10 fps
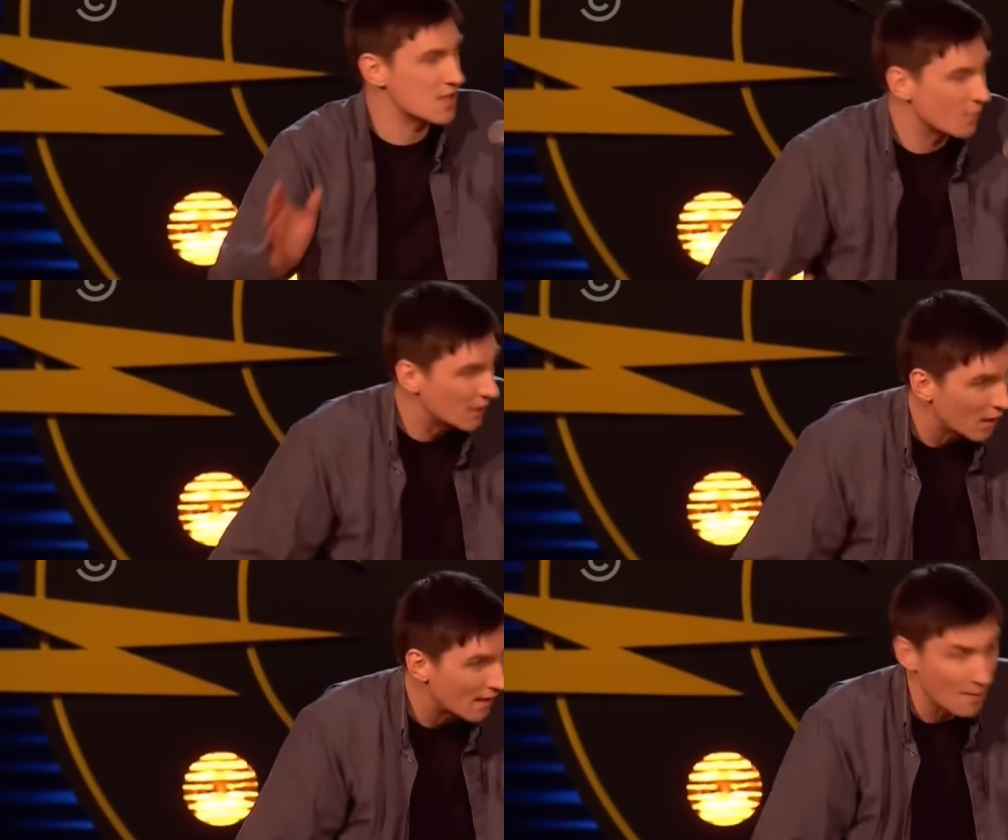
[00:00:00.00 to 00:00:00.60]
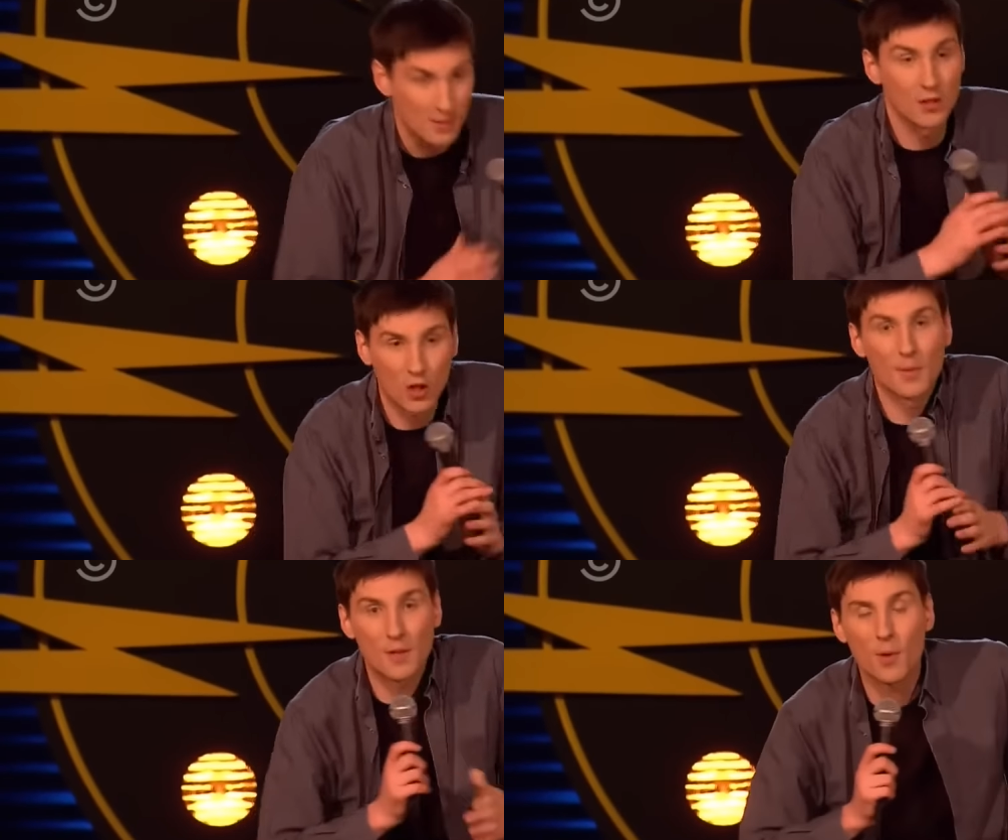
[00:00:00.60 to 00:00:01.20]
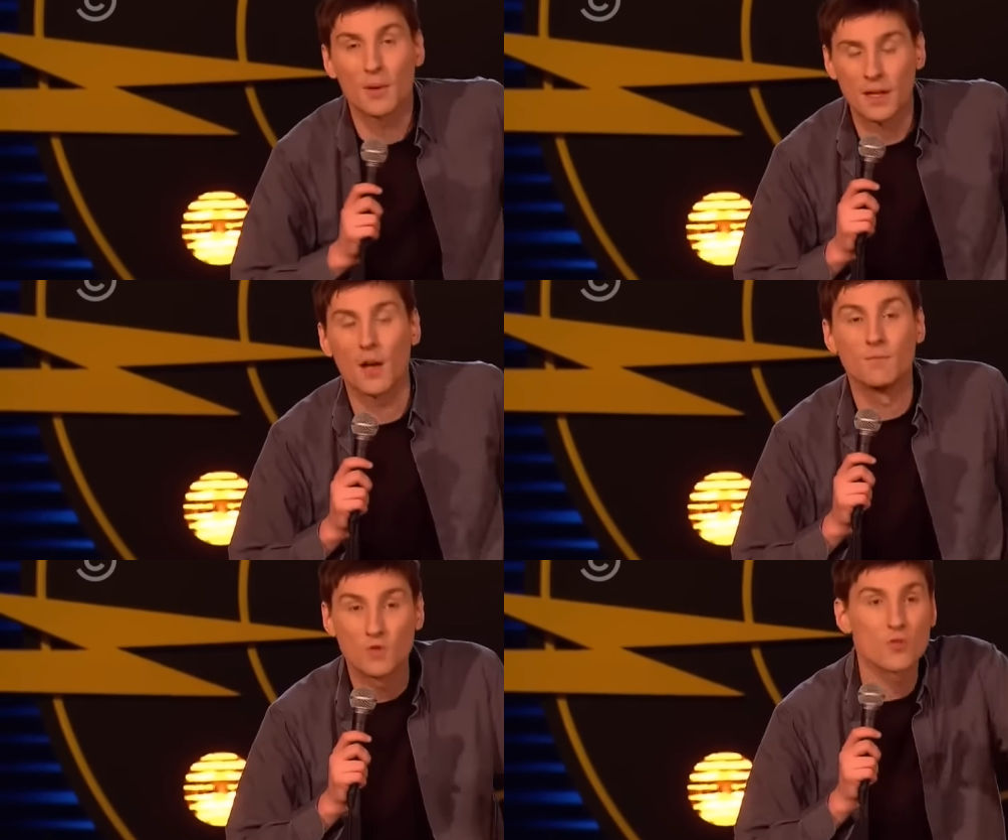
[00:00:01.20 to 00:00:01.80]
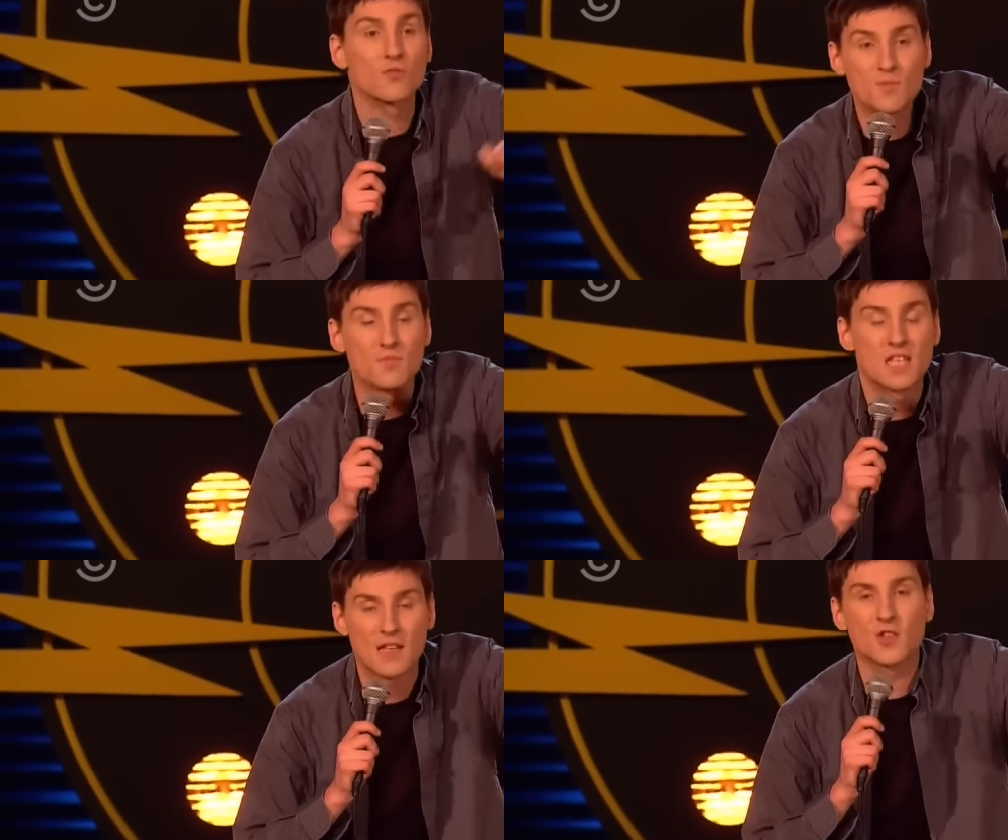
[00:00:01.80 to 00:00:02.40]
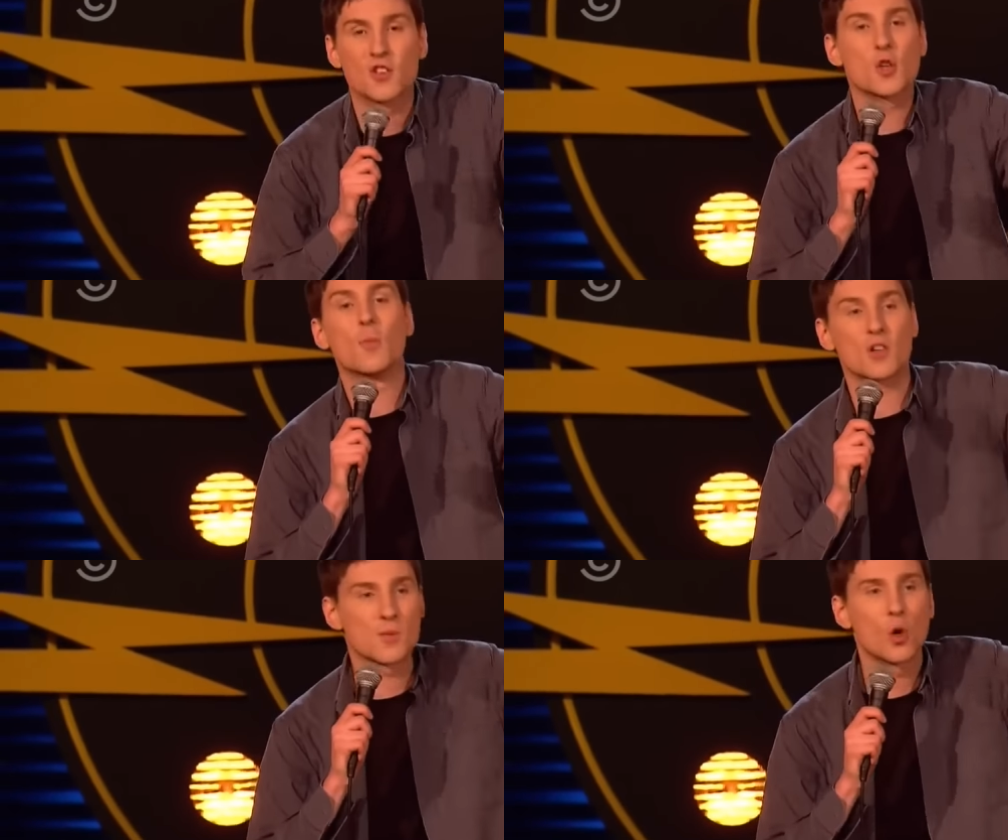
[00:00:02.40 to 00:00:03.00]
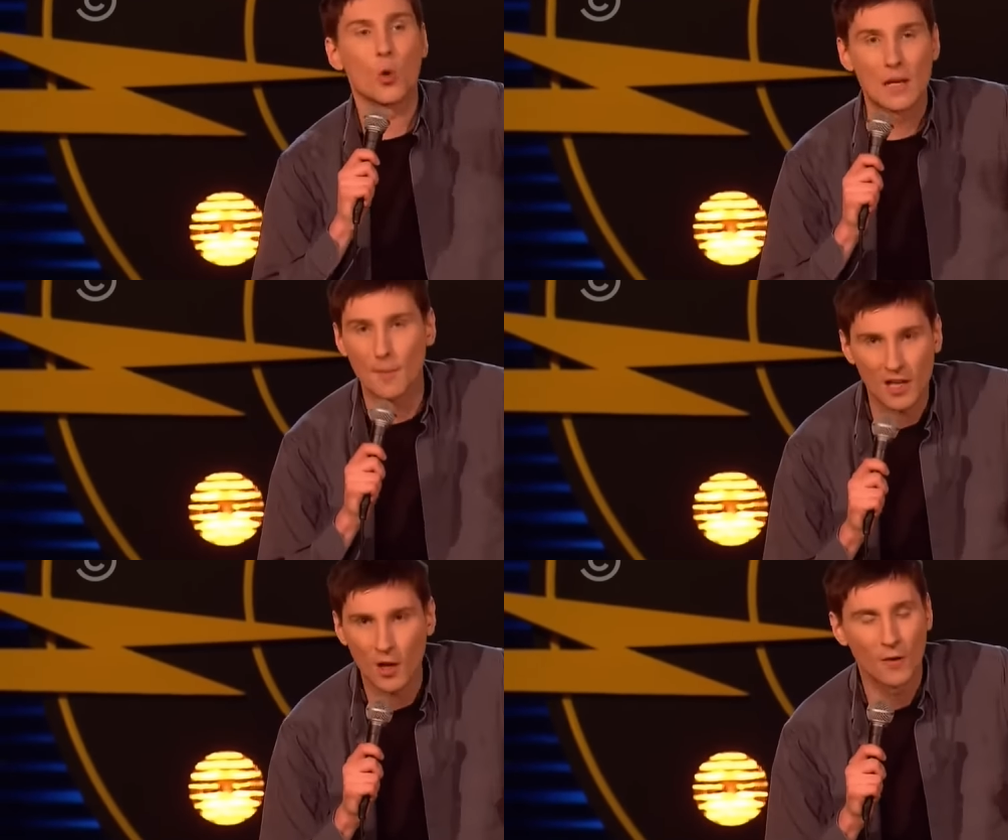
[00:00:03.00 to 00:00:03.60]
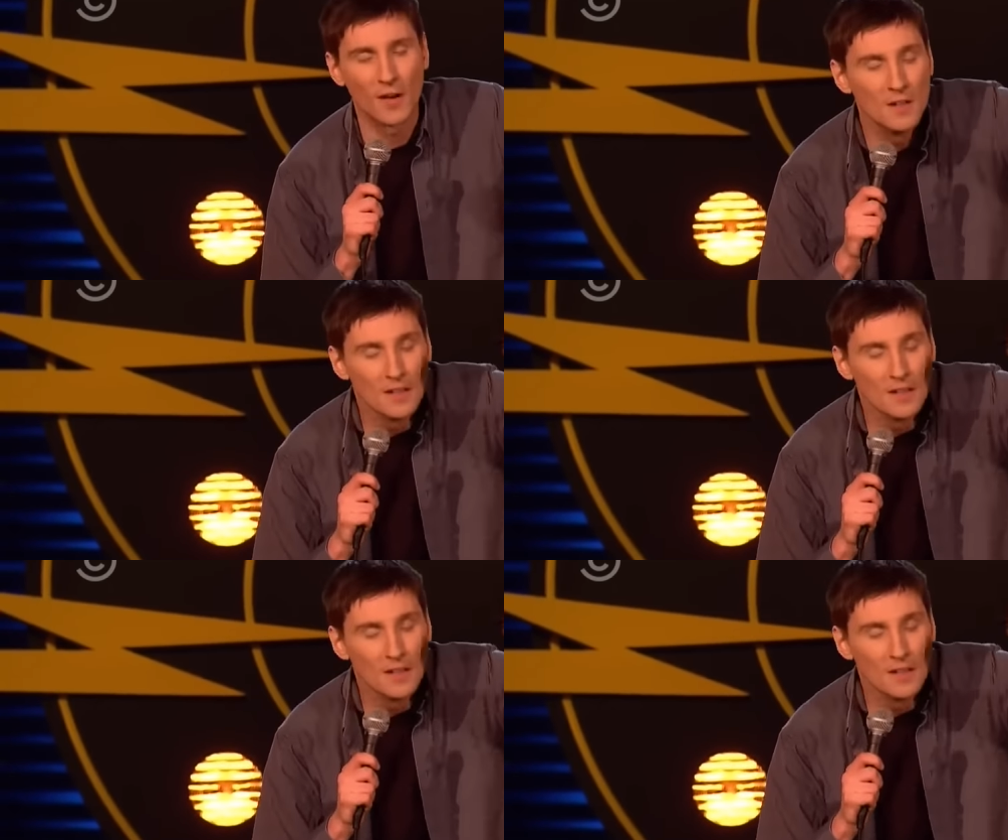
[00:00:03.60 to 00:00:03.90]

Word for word: She isn't really like that. I mean, you look at me, you probably think I've drawn some tits in a shoebox. I'm calling it my girlfriend.